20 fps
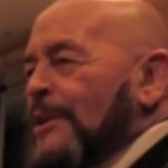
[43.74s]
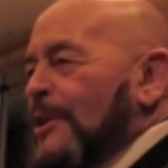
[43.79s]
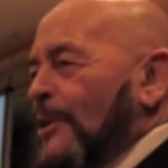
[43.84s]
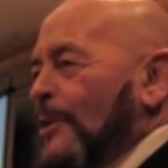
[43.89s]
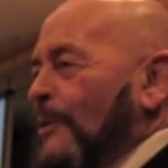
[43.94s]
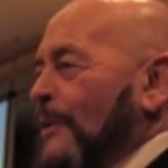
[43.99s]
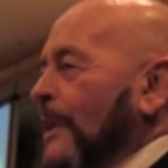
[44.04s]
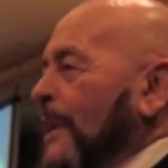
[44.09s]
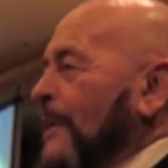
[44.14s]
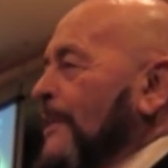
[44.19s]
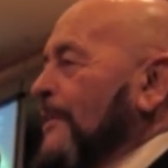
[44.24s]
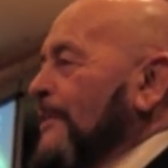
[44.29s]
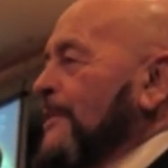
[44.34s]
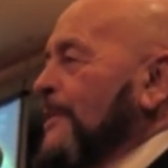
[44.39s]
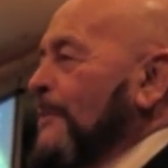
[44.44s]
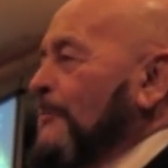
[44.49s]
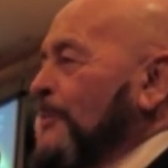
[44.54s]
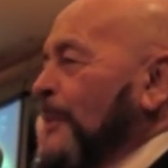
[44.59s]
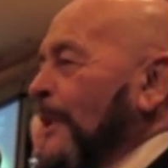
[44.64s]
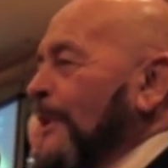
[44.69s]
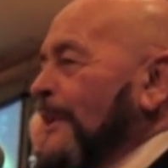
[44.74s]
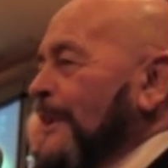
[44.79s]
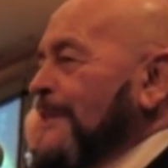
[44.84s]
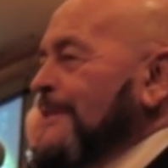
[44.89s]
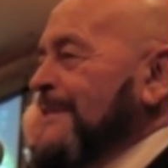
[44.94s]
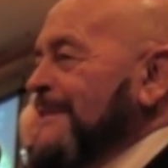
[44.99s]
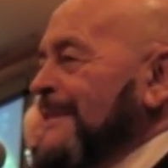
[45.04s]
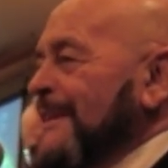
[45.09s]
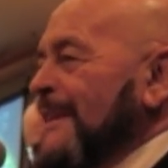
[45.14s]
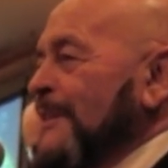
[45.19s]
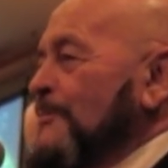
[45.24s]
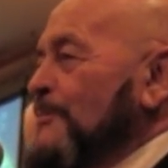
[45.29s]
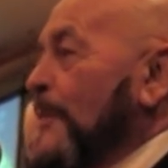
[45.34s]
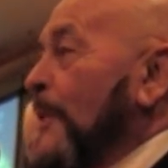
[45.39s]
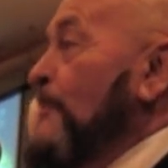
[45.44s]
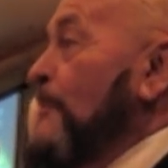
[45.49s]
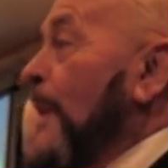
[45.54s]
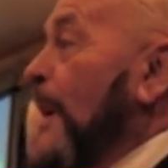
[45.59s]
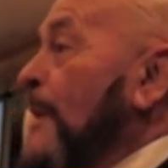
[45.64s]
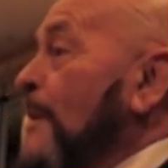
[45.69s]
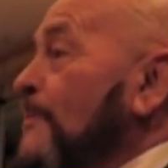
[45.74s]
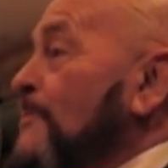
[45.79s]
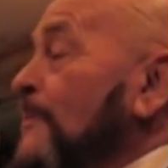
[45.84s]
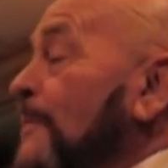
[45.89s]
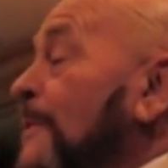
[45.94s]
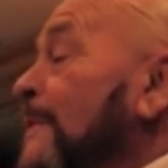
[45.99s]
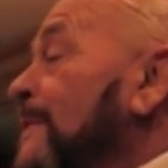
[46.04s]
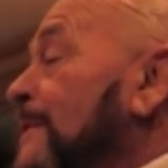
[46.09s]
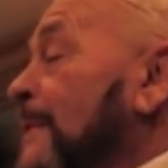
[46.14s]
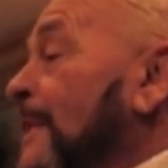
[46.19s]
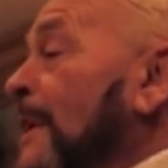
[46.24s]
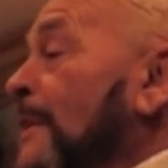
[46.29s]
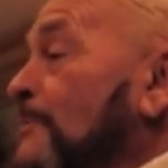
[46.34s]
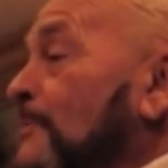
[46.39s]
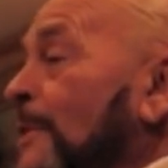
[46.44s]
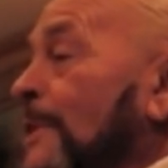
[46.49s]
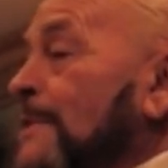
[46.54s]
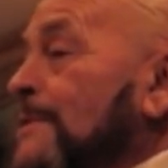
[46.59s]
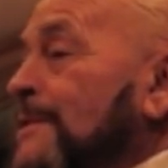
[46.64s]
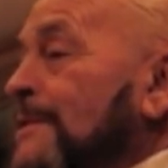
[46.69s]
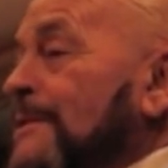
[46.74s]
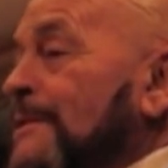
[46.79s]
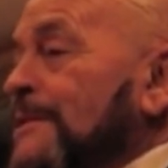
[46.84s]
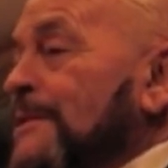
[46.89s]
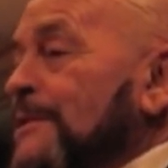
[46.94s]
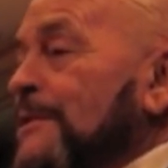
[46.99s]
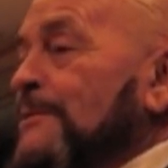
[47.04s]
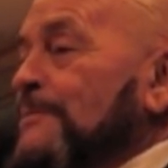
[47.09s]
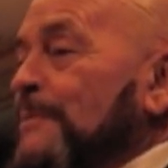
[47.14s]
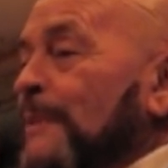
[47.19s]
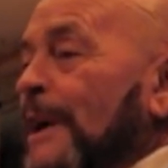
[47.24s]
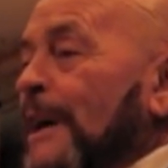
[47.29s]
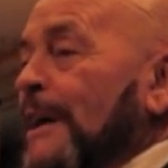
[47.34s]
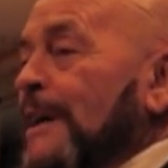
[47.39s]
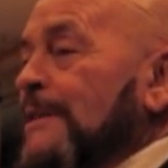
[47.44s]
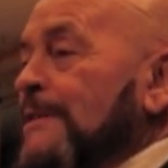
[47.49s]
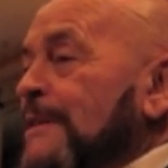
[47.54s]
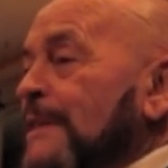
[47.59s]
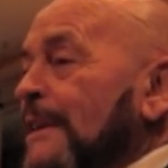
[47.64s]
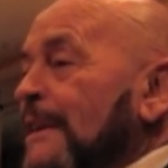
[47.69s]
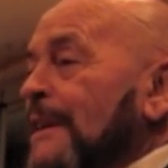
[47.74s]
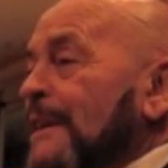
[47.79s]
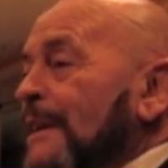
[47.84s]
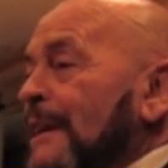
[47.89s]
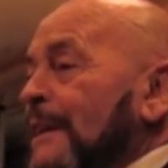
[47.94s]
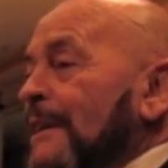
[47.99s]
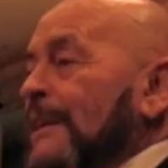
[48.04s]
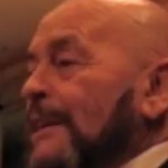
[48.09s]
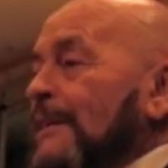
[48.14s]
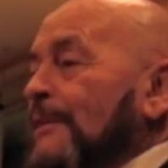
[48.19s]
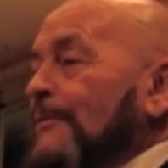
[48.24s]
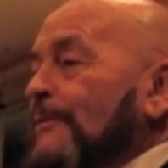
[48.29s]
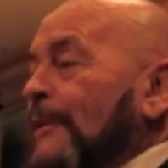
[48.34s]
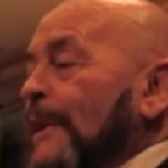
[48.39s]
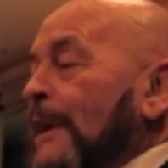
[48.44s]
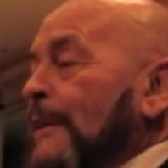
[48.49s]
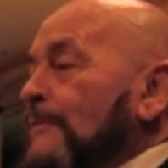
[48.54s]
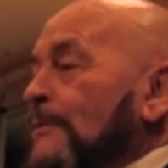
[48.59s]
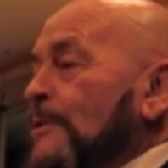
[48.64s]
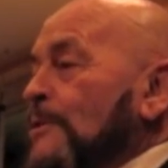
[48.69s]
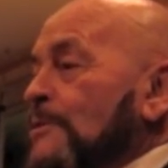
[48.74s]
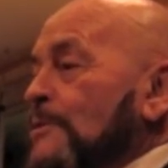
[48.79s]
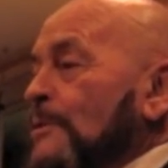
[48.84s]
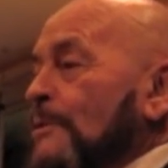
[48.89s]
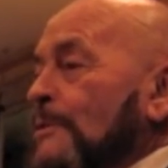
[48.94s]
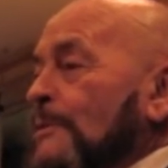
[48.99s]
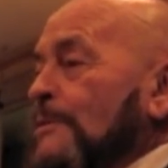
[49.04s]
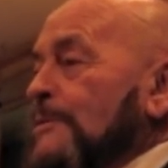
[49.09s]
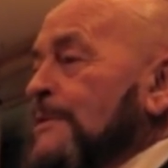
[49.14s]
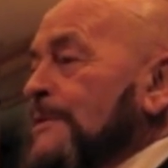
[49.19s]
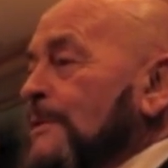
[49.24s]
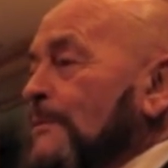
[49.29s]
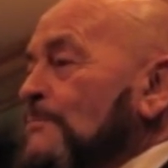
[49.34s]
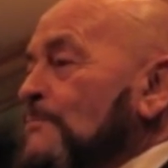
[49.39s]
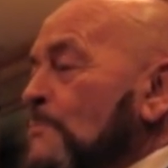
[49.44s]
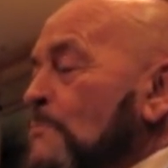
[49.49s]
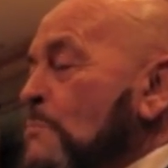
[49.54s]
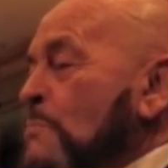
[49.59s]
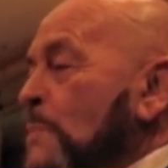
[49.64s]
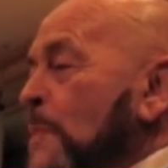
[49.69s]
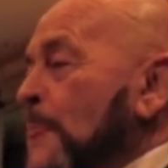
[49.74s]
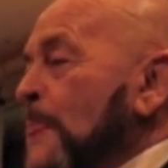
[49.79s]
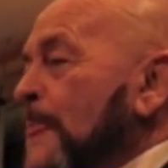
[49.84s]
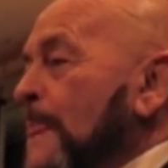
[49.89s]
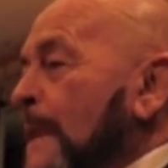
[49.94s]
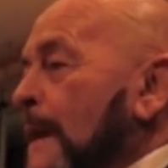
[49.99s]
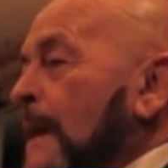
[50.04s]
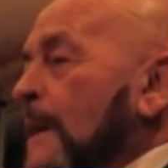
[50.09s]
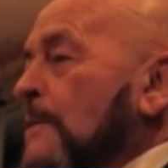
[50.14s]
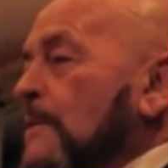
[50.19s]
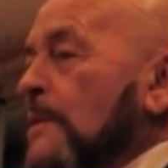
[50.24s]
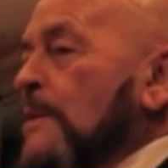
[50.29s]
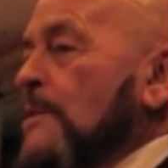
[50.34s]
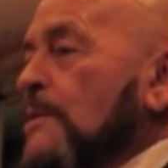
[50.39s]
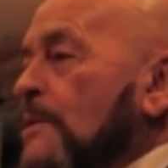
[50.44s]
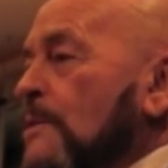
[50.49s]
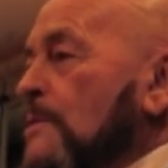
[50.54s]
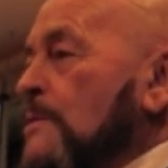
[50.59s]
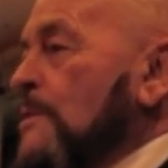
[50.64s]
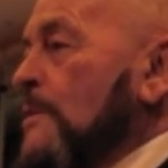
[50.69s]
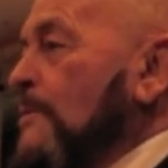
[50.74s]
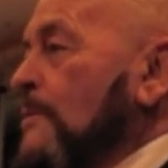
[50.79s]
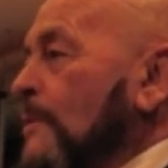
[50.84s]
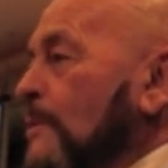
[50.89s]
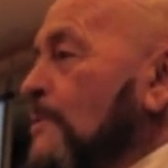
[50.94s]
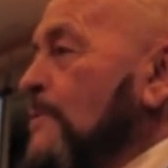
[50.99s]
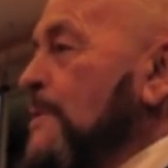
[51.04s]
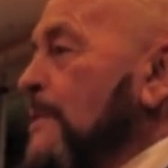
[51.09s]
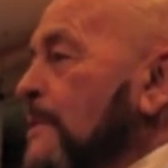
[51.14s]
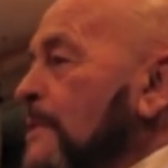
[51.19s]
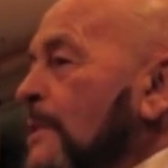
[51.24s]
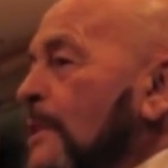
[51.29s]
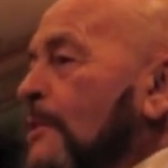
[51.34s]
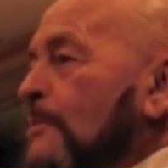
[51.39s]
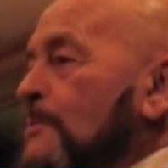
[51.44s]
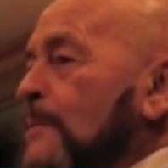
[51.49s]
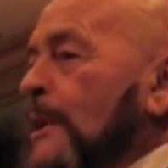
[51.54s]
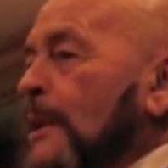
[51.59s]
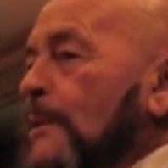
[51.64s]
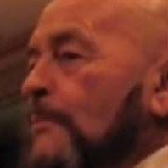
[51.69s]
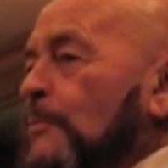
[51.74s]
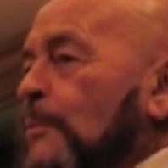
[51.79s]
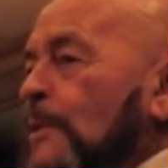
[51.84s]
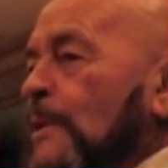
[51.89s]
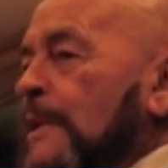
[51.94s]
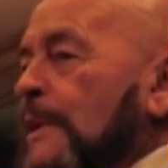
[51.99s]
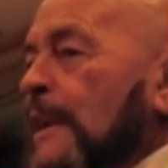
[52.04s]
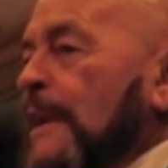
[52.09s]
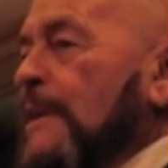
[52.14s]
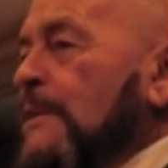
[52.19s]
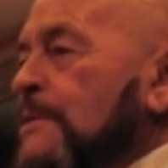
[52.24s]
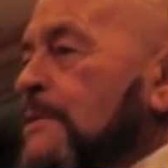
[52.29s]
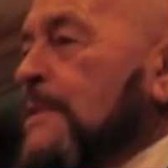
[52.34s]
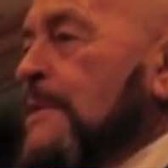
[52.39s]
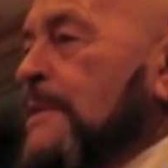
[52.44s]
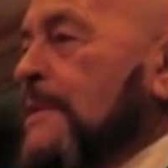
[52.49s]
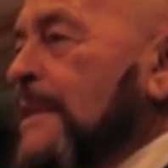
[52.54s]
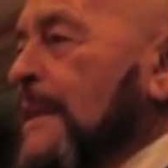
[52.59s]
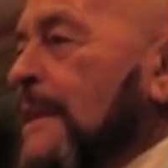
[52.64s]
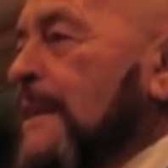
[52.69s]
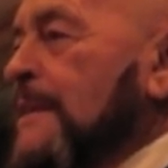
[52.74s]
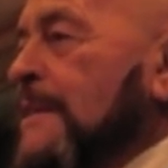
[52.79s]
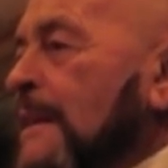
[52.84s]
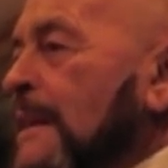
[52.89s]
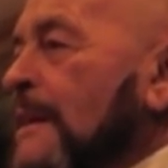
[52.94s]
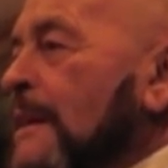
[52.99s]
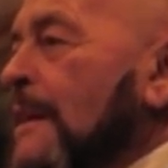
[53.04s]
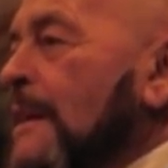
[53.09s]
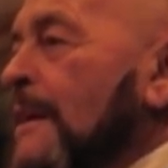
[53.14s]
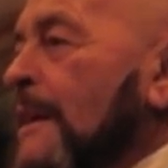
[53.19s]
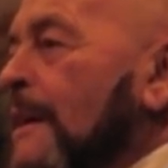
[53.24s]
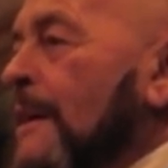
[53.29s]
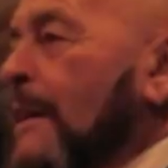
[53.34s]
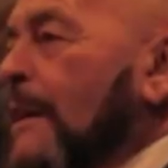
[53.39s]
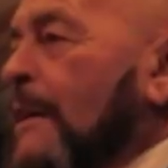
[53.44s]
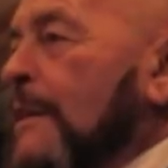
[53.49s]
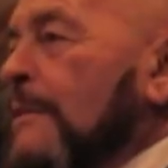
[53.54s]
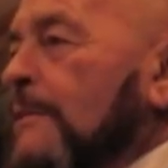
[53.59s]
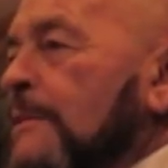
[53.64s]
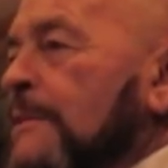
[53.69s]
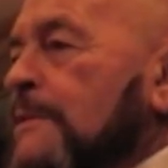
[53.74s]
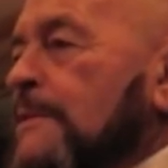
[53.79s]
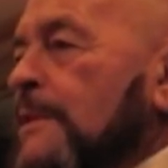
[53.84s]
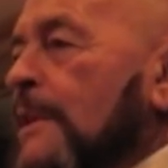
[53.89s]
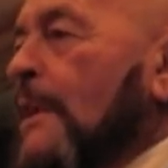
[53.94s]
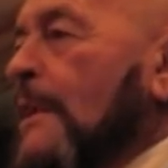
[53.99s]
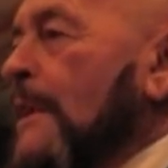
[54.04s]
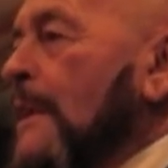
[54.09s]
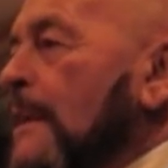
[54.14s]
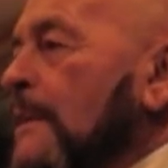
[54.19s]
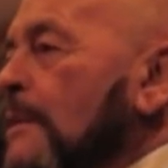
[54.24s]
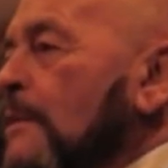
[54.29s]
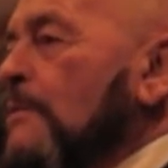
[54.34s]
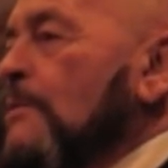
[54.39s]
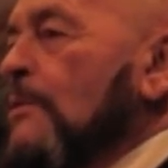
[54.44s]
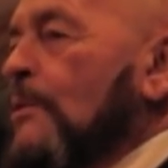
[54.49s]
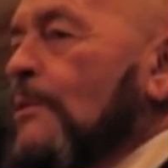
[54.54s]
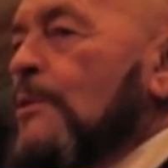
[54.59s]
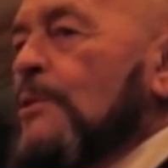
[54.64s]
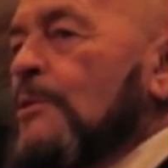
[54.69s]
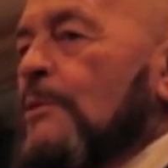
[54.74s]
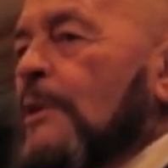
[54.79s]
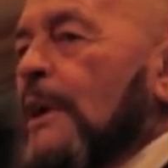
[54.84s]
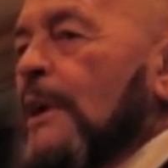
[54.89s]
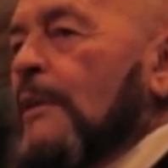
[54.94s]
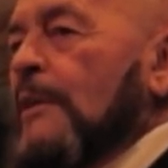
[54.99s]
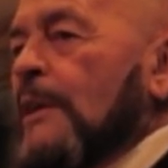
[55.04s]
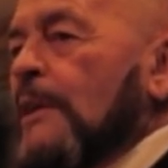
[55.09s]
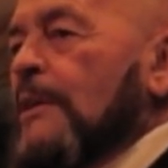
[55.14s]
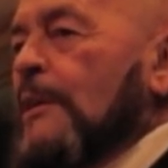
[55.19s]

Orel, whatever it is. My mom, God bless her, she's passed at 85 years old, so 18 years ago, she called me up one day and she says, son, I didn't know you had a